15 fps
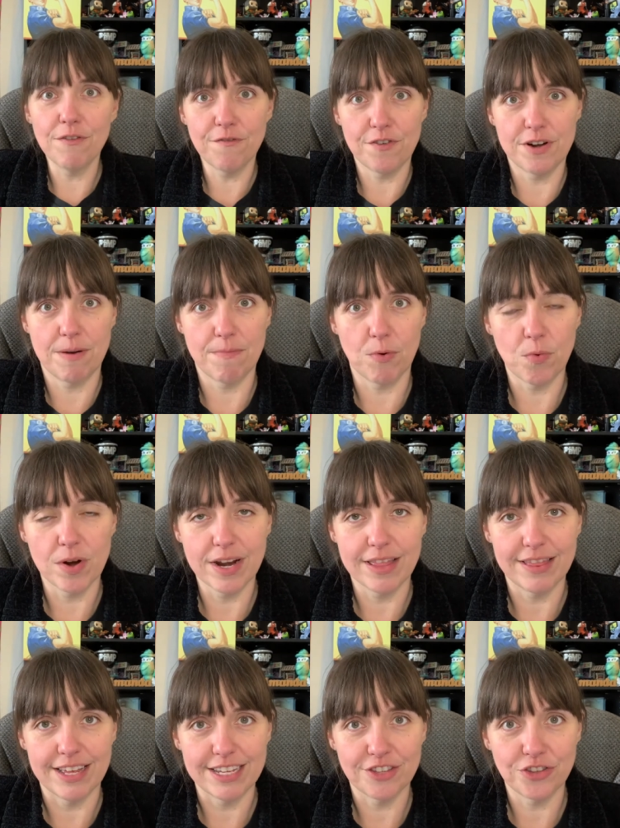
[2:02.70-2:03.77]
for number one
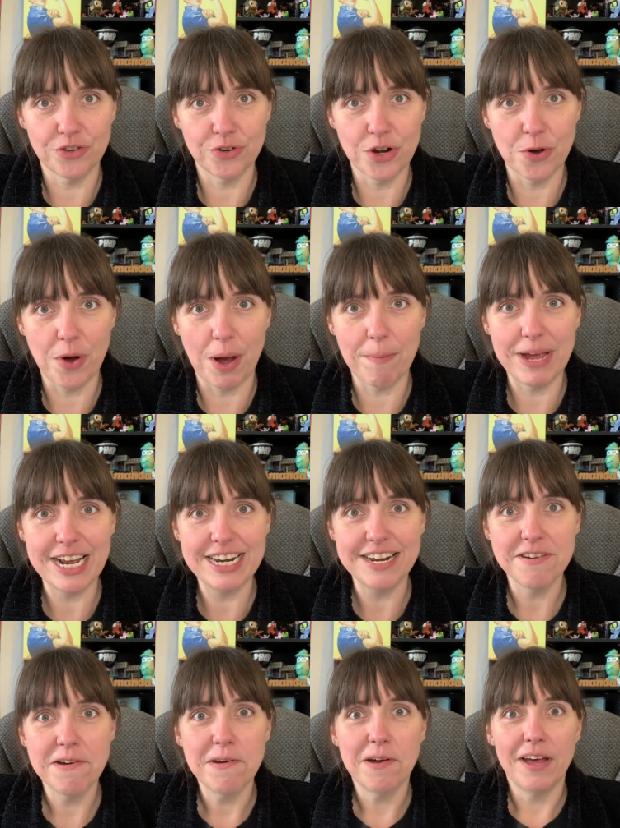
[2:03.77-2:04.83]
in this. You know, I mean,
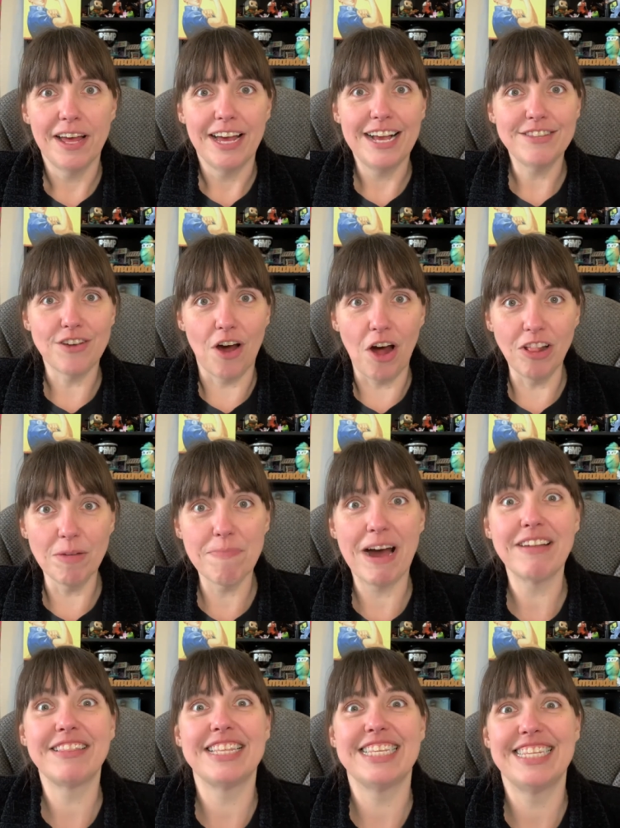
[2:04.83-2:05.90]
it's all
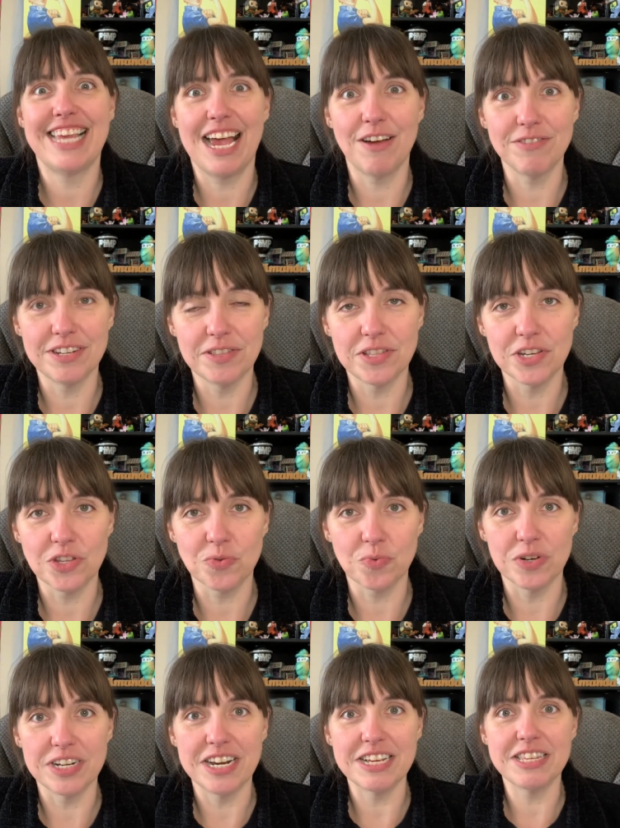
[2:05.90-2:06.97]
about the sound in this
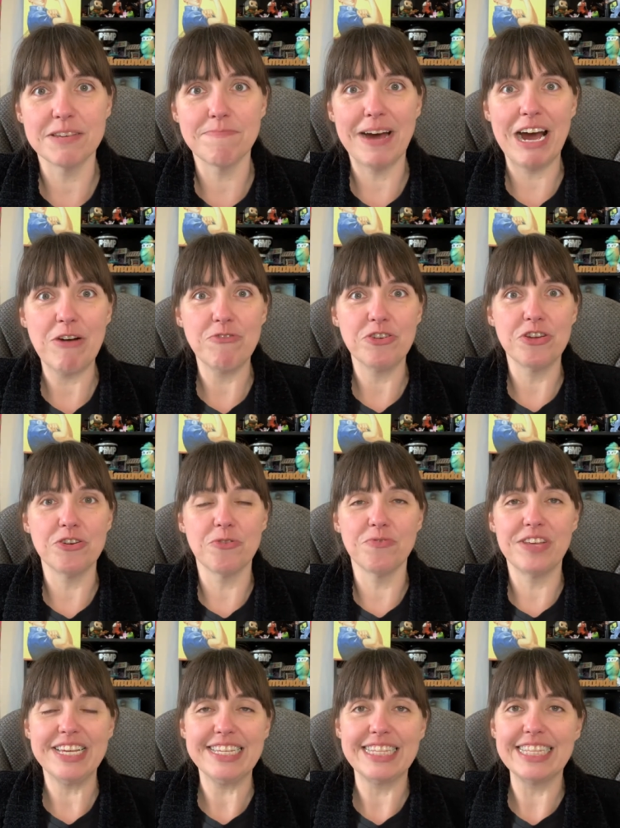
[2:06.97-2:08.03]
one. It's about you know
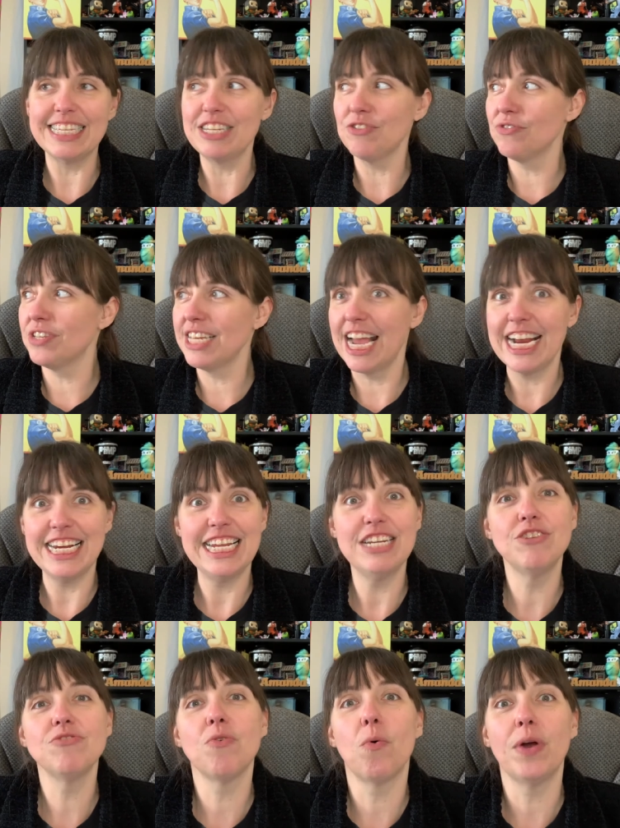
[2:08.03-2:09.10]
these little tiny
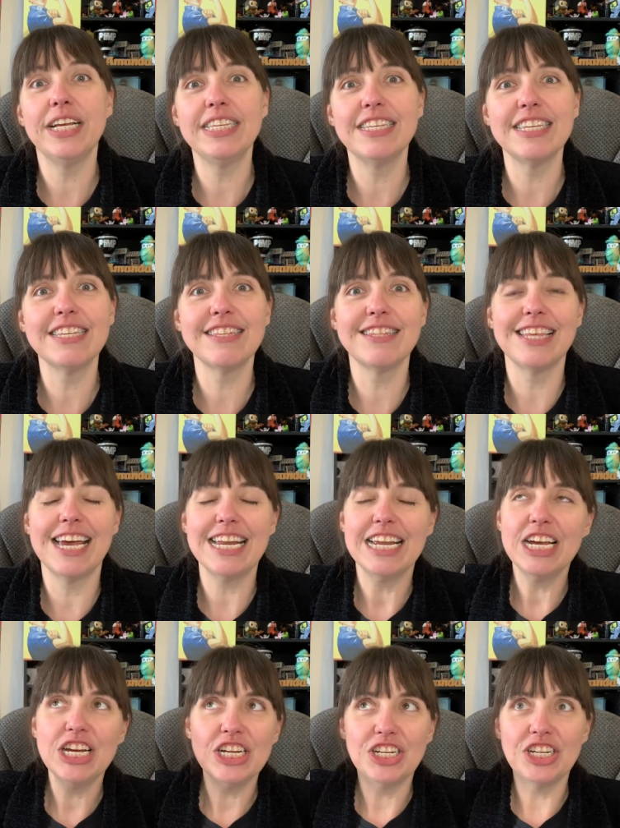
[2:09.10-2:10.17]
noises that
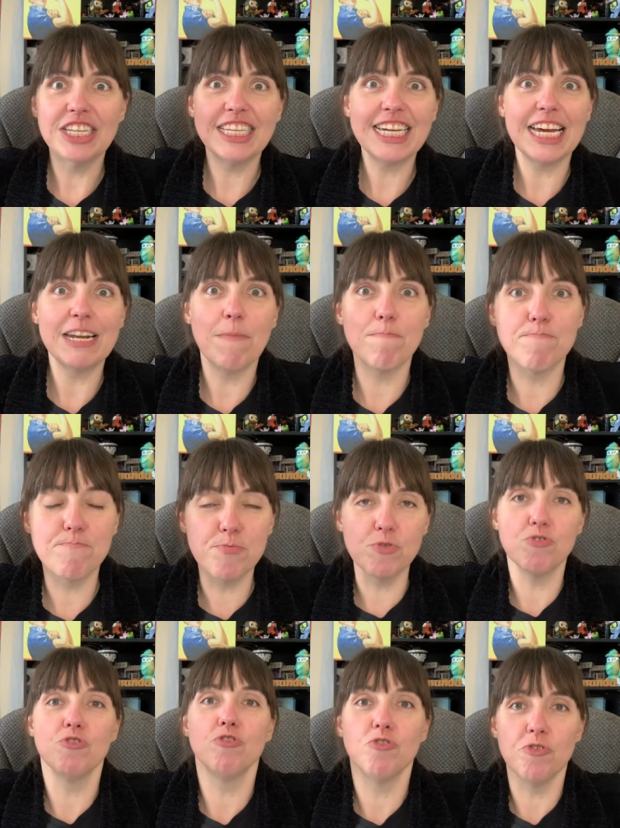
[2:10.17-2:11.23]
just kind of
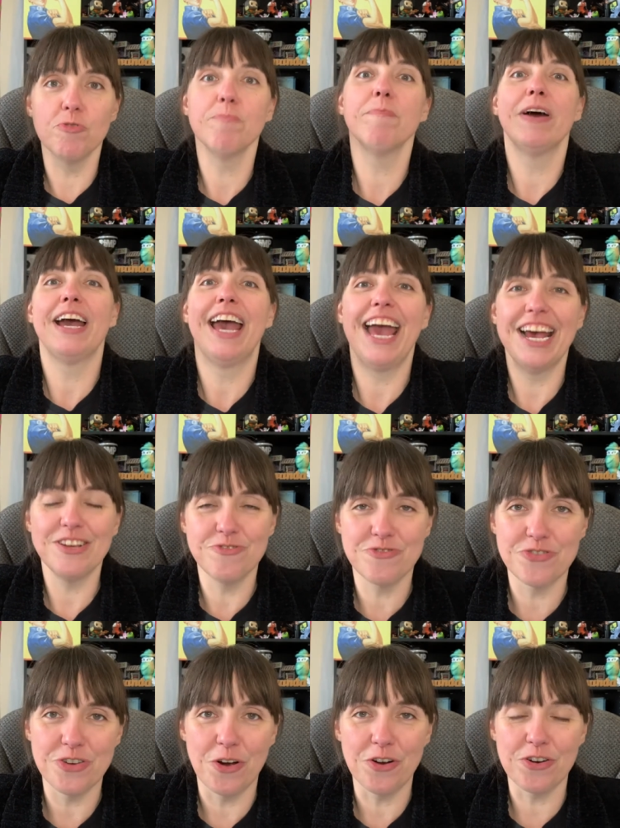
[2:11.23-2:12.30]
boom
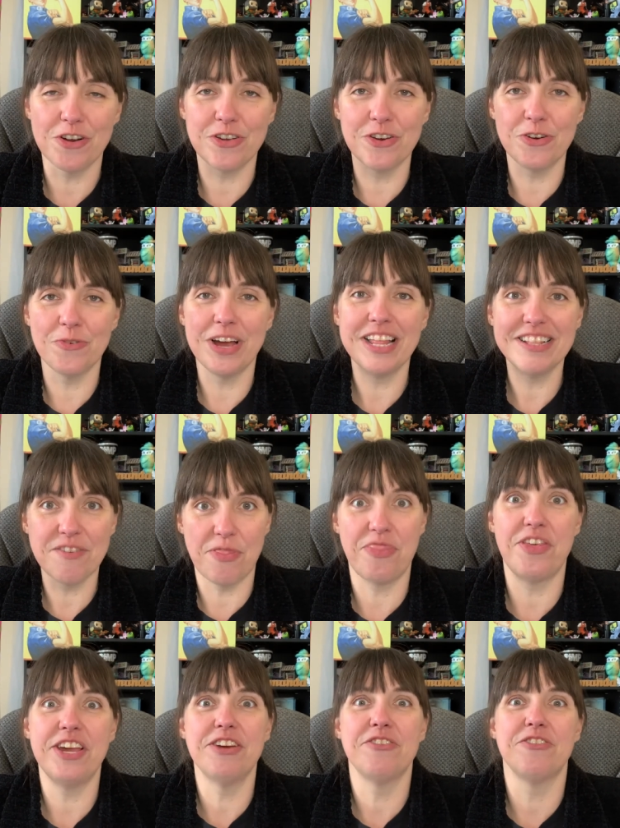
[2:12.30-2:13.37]
as oh, you know in the
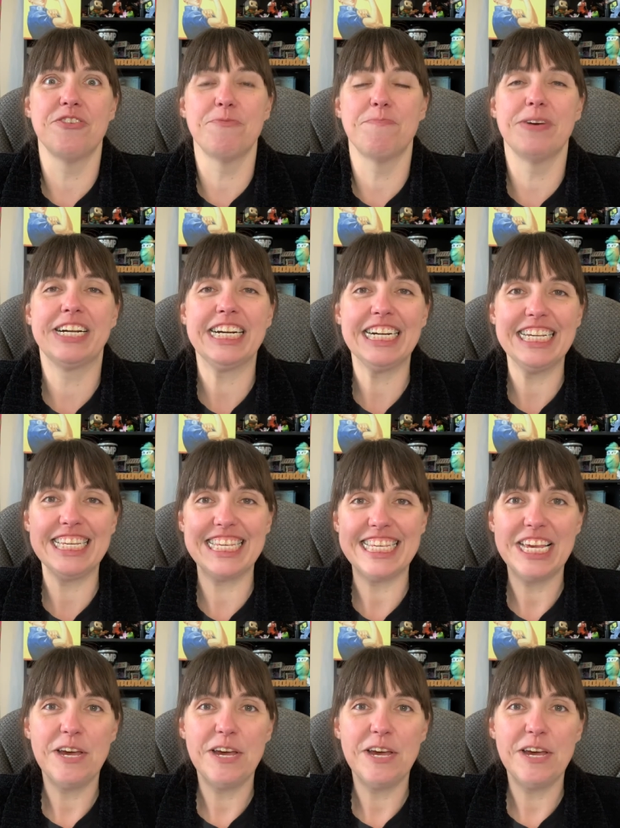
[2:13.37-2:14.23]
theater because